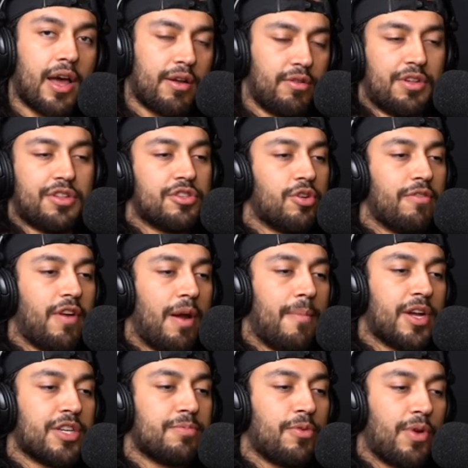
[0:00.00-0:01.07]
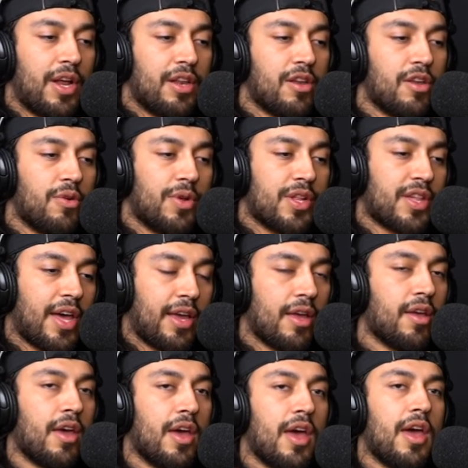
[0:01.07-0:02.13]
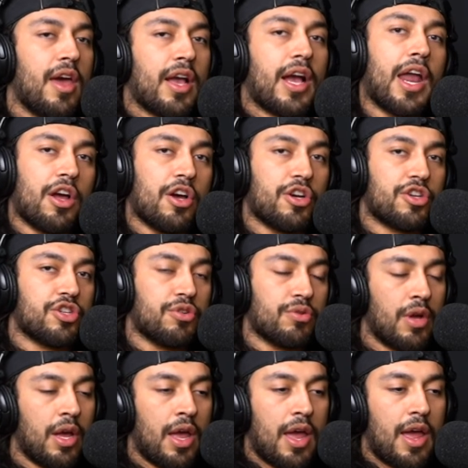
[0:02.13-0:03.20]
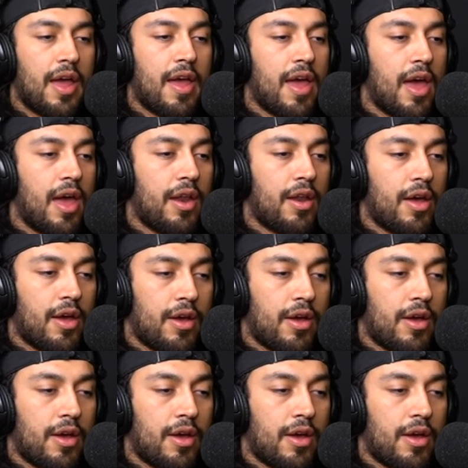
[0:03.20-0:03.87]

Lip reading: I don't listen to it very much, but when I do, it's like kind of hooks you. And